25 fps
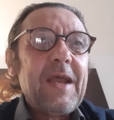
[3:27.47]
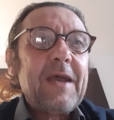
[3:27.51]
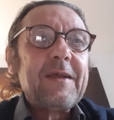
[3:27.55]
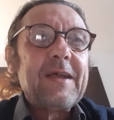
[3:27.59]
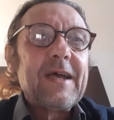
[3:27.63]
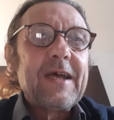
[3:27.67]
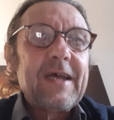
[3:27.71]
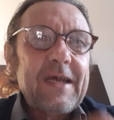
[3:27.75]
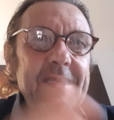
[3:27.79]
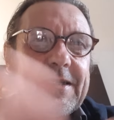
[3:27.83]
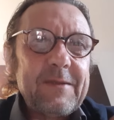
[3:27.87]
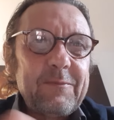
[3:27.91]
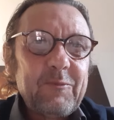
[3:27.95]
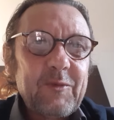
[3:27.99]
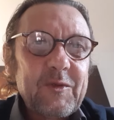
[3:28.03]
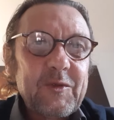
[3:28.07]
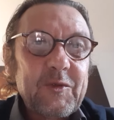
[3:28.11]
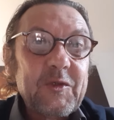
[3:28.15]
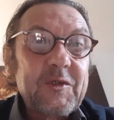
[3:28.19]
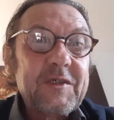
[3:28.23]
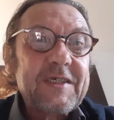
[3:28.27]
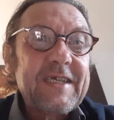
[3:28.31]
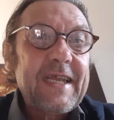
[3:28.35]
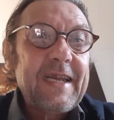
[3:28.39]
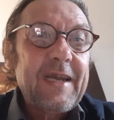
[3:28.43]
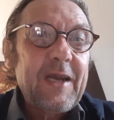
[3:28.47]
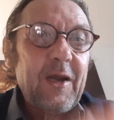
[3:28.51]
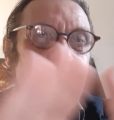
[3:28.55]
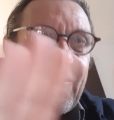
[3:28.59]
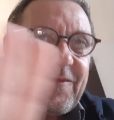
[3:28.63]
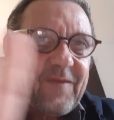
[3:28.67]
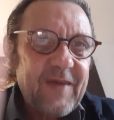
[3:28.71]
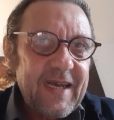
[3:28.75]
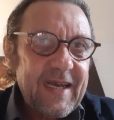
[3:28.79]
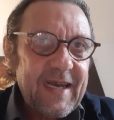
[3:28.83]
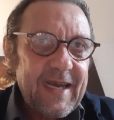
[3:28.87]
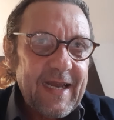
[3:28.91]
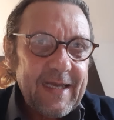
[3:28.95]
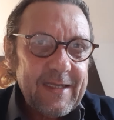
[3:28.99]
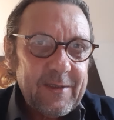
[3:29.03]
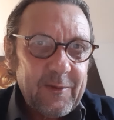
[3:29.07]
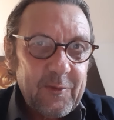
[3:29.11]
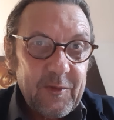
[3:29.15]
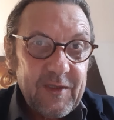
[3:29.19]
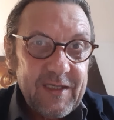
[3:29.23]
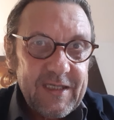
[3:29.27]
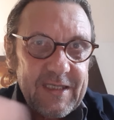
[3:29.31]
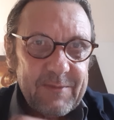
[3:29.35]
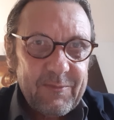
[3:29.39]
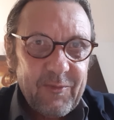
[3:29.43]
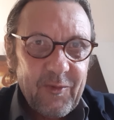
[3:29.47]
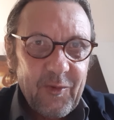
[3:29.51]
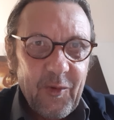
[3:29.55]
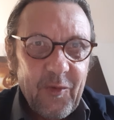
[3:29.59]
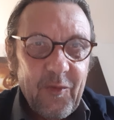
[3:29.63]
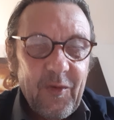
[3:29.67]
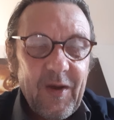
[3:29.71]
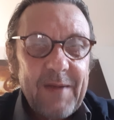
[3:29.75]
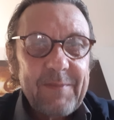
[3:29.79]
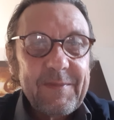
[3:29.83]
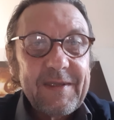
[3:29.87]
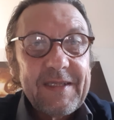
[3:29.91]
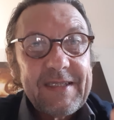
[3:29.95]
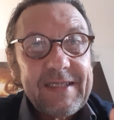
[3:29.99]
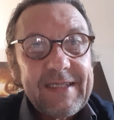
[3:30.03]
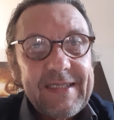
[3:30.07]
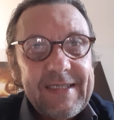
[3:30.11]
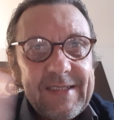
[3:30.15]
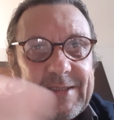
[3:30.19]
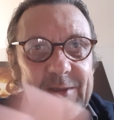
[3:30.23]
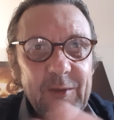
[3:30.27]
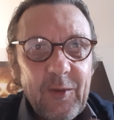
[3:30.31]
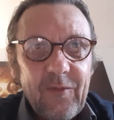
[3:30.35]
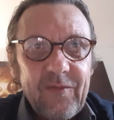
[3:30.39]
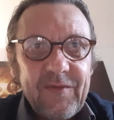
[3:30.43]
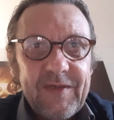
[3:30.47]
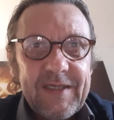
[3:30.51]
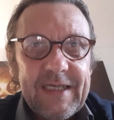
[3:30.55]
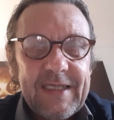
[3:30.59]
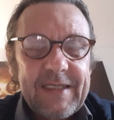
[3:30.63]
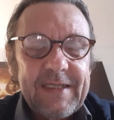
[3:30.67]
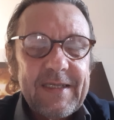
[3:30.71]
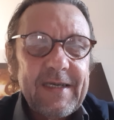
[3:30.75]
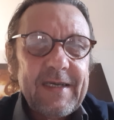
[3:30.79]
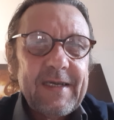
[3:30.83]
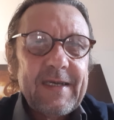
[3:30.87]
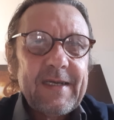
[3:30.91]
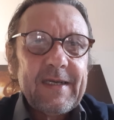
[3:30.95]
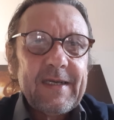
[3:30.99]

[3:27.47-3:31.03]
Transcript: But just send love and light to this program. It dissolves it.